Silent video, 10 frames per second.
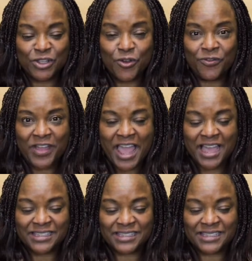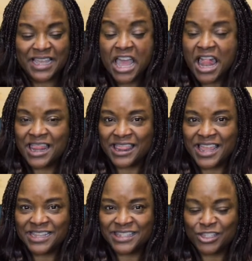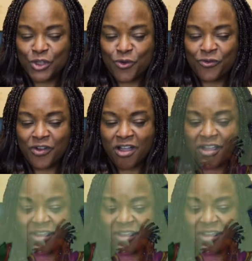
go fast. Let's go far.